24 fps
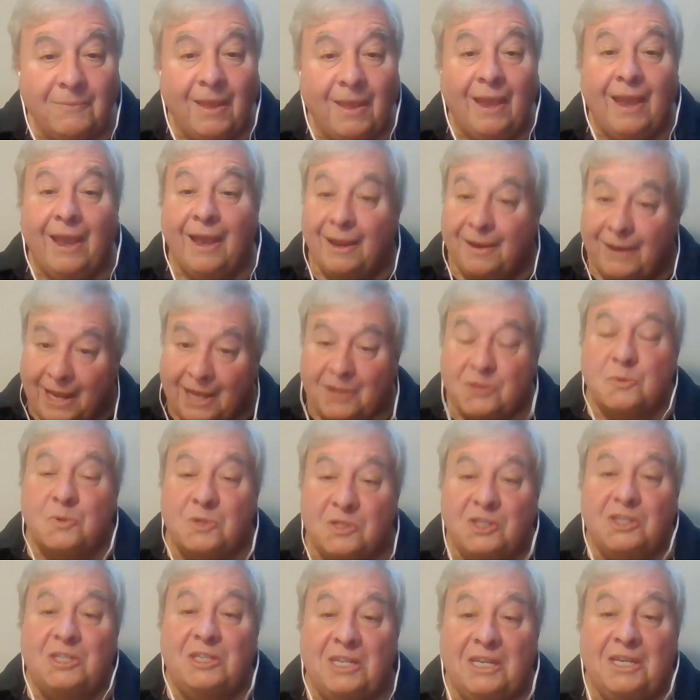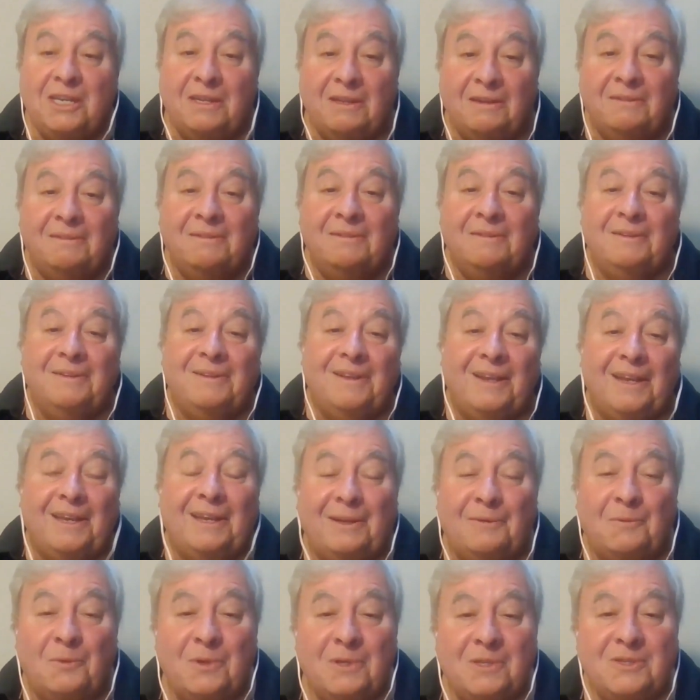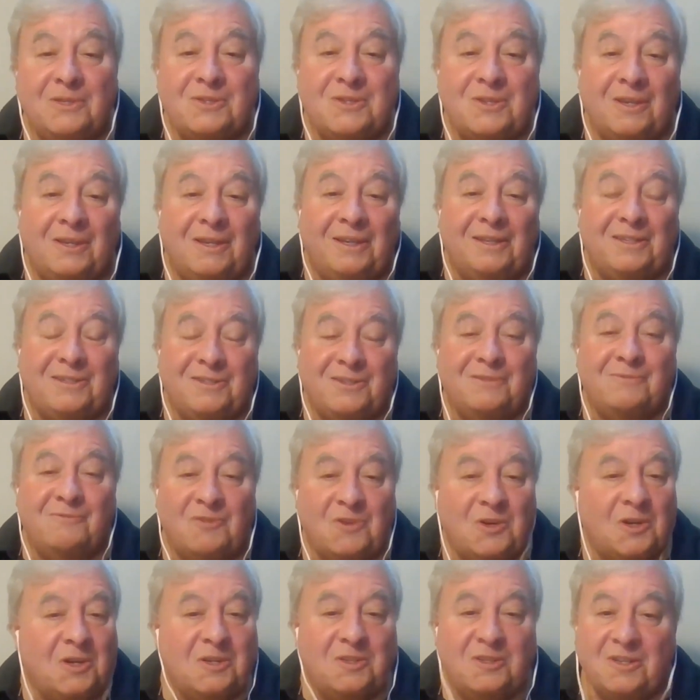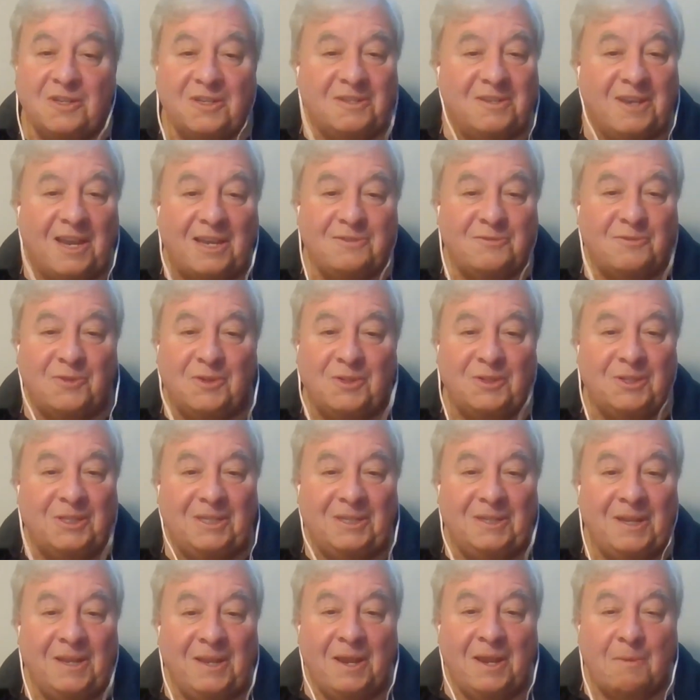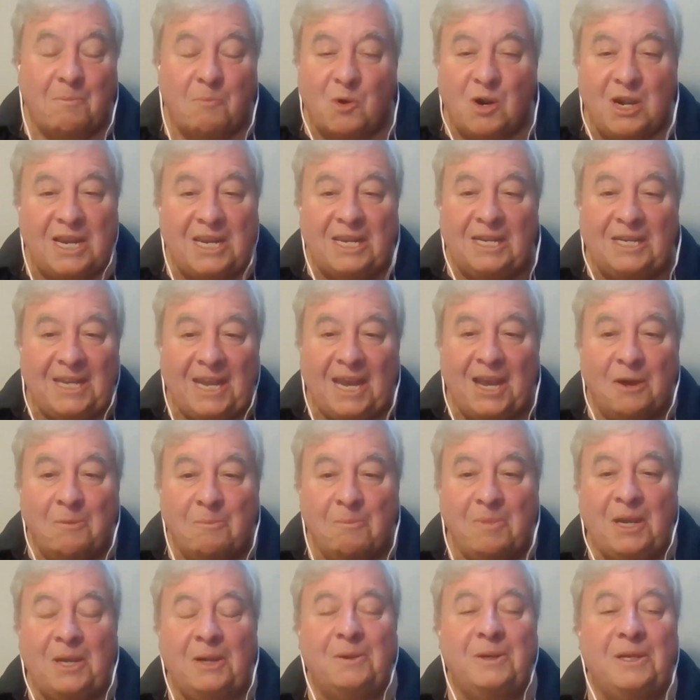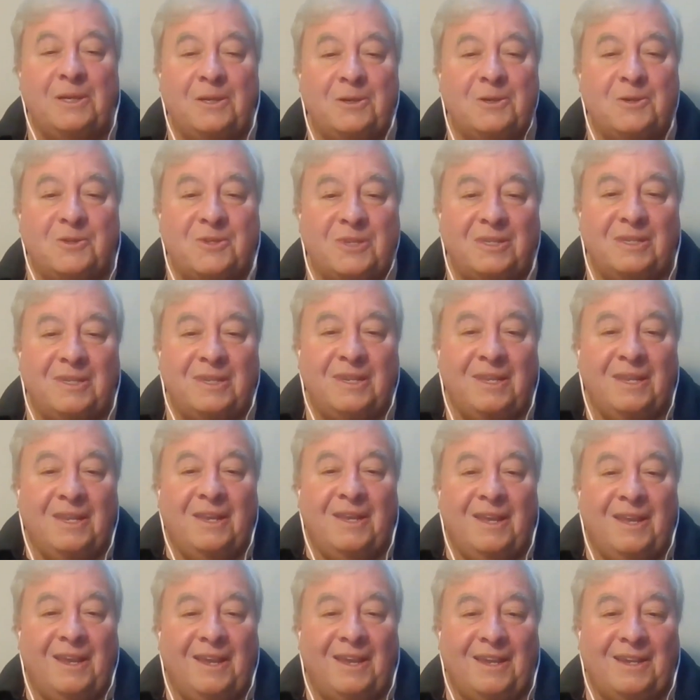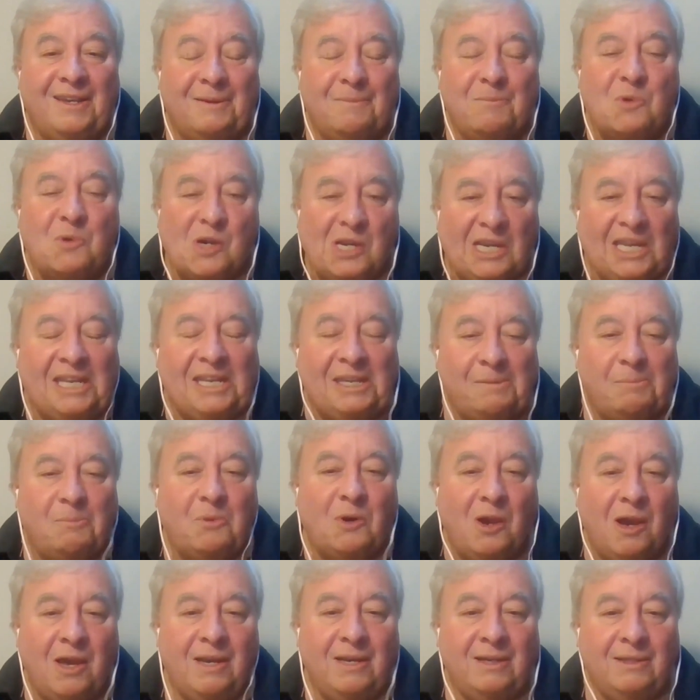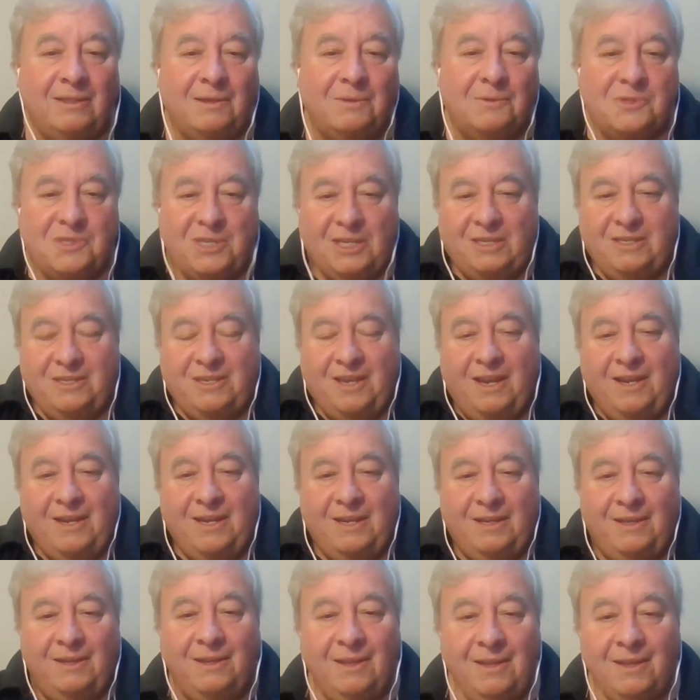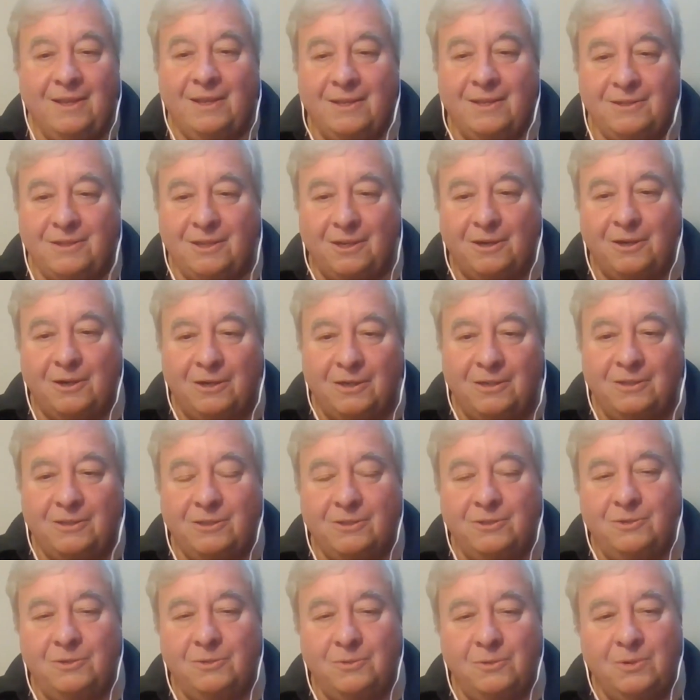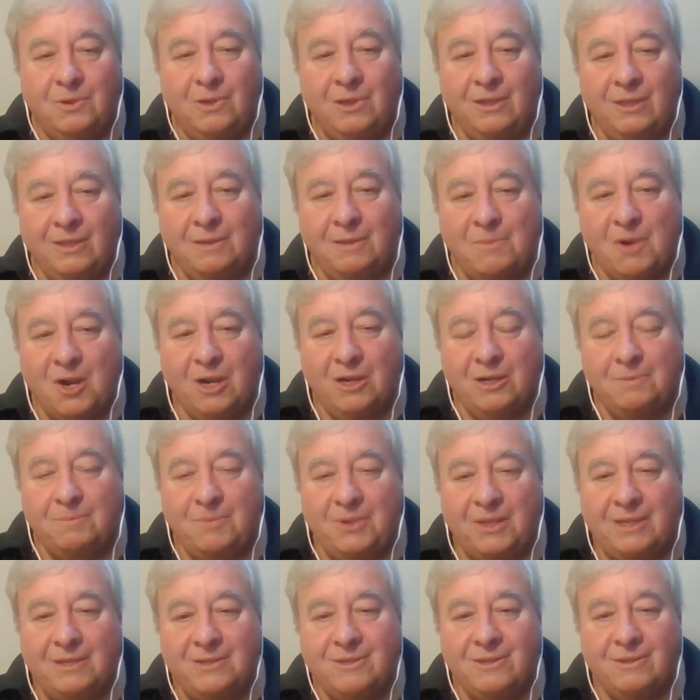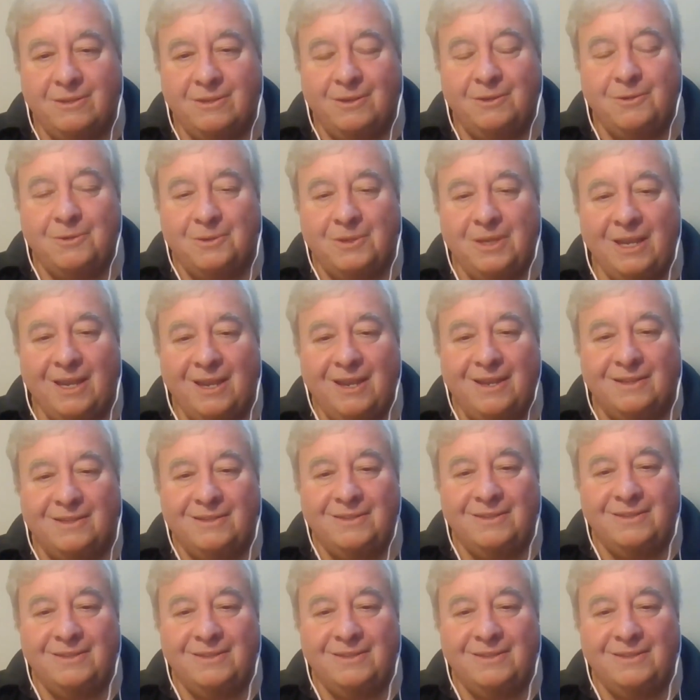And that's what she did, and was very successful in breaking down barriers and bringing a product that was exciting to her, to the marketplace. So yeah.